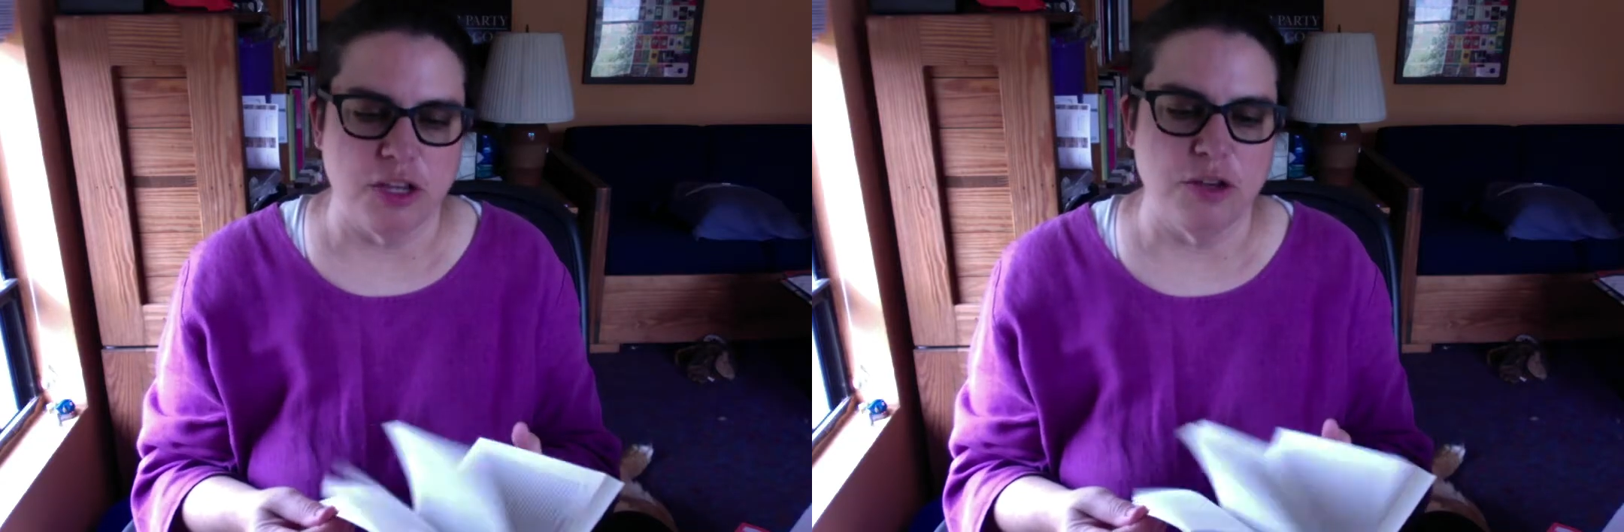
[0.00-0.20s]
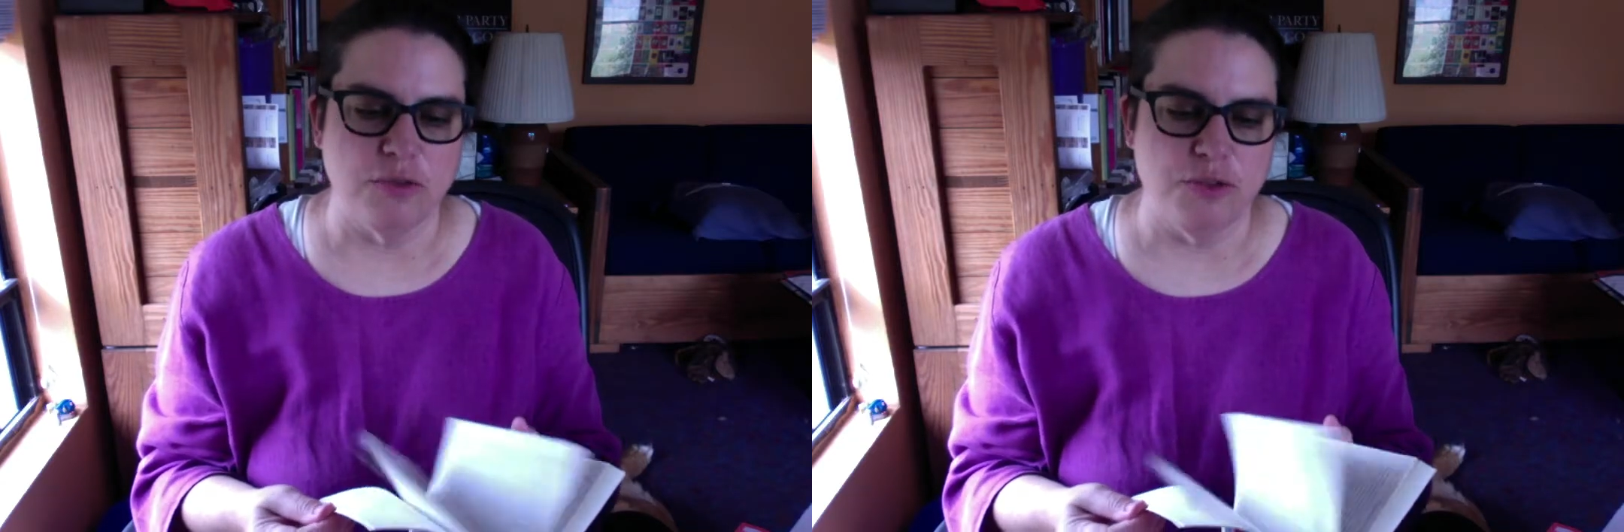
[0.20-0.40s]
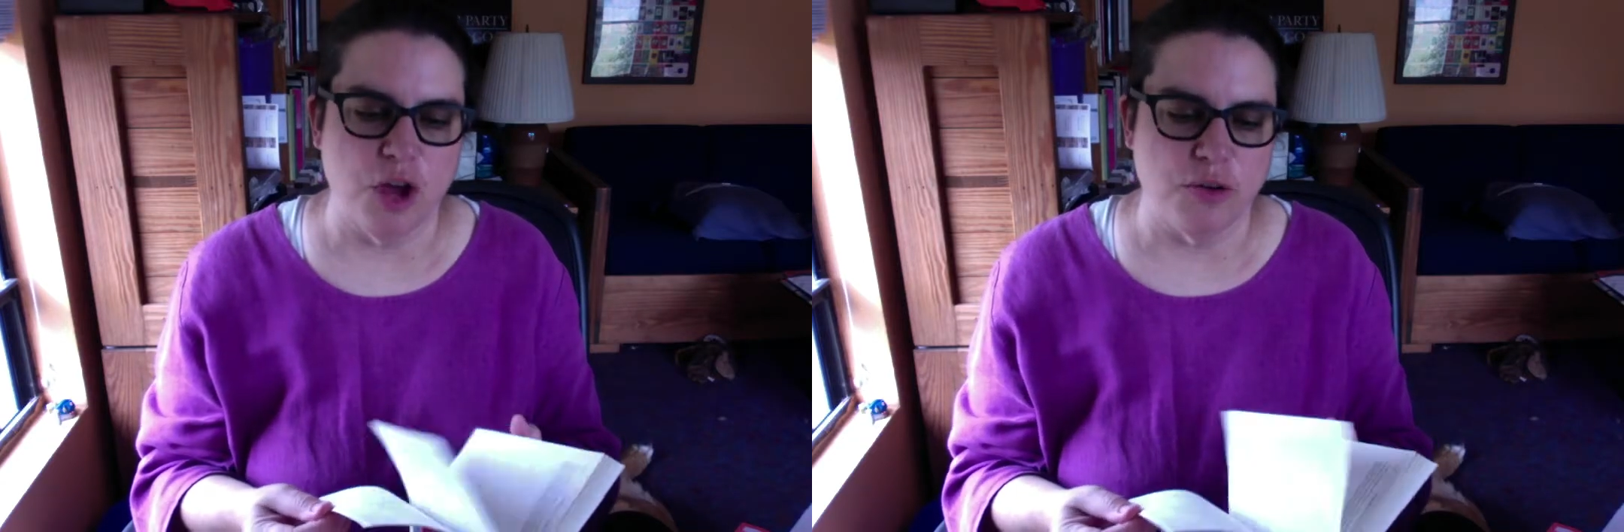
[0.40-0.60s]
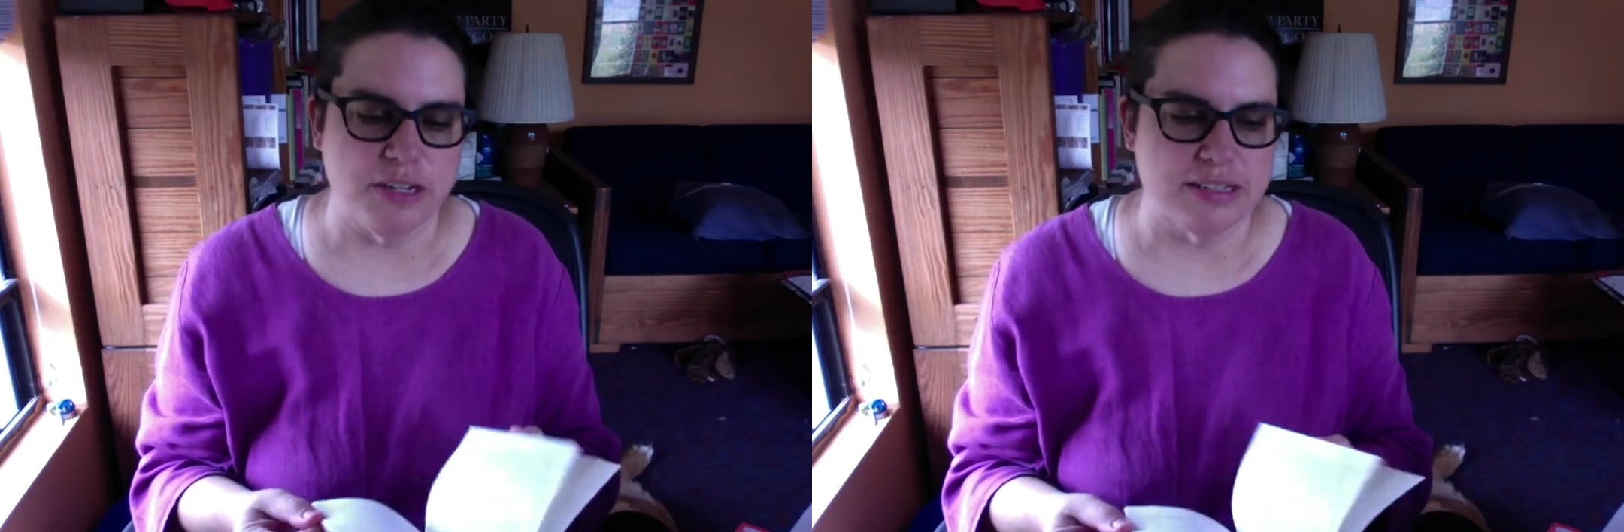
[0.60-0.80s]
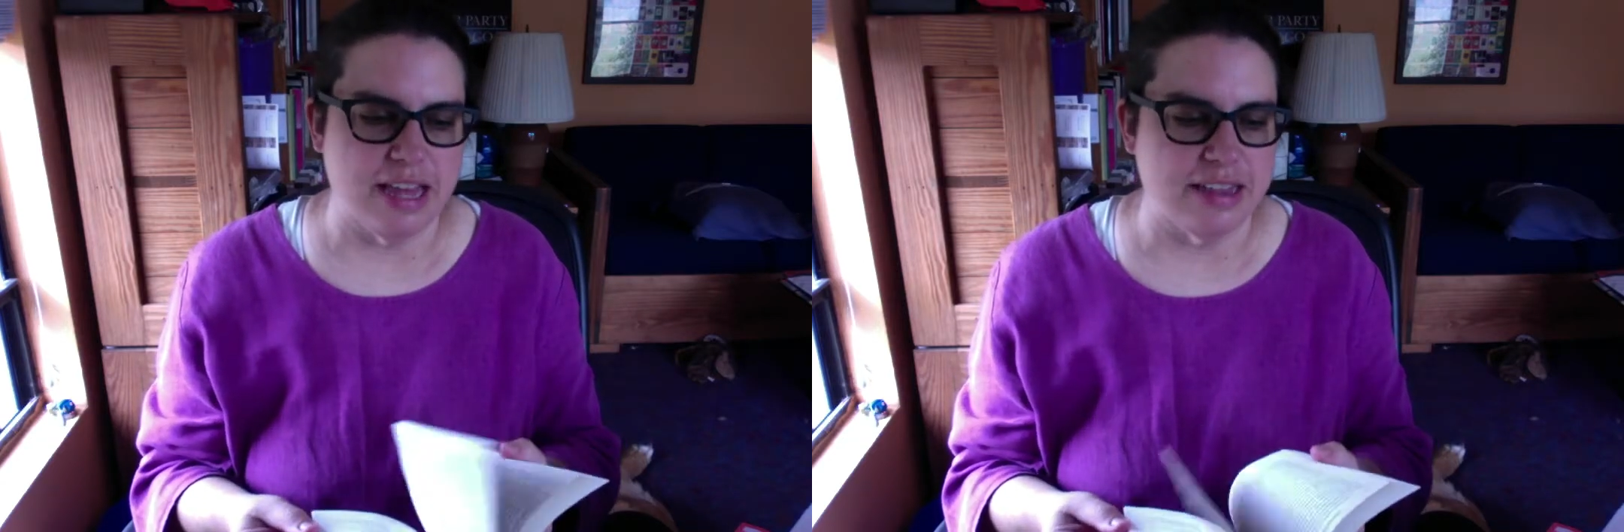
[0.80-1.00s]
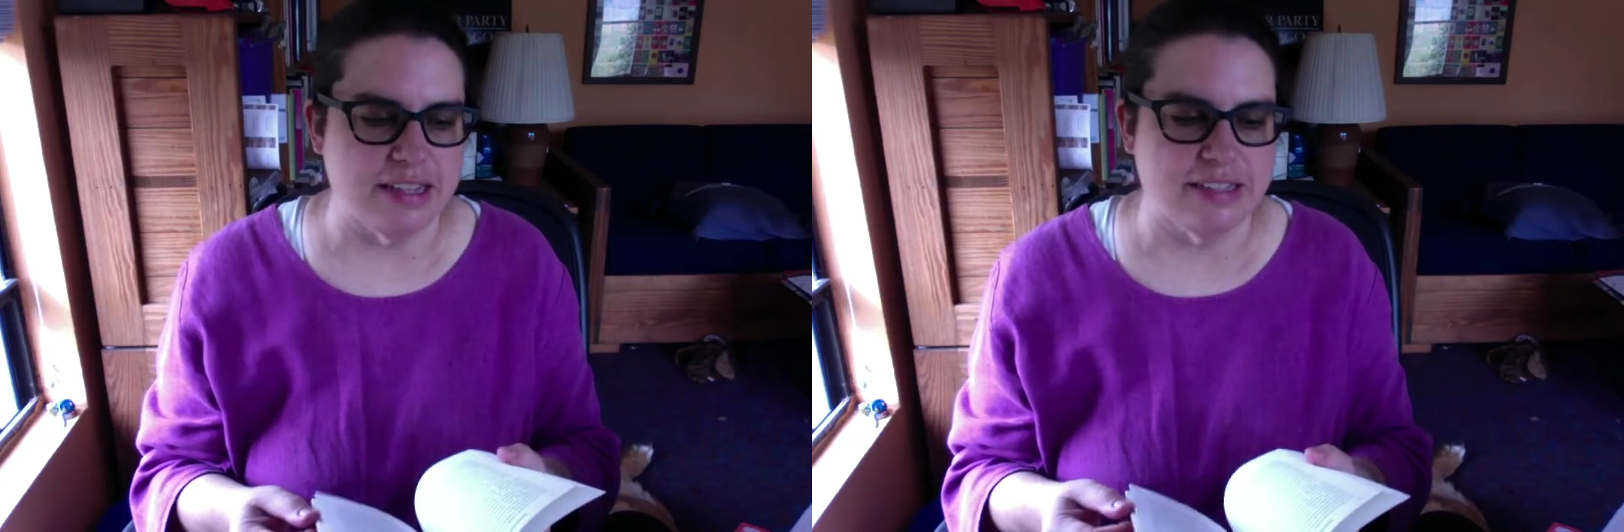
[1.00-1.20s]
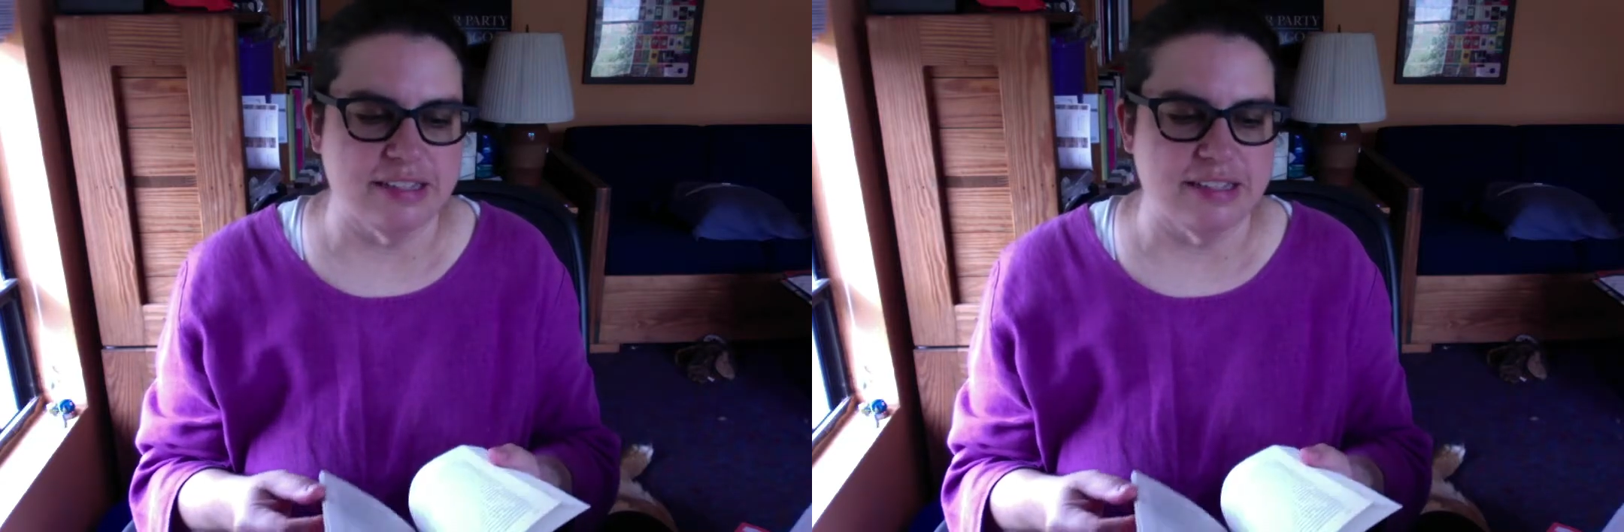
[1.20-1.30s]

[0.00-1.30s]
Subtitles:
you've noticed that this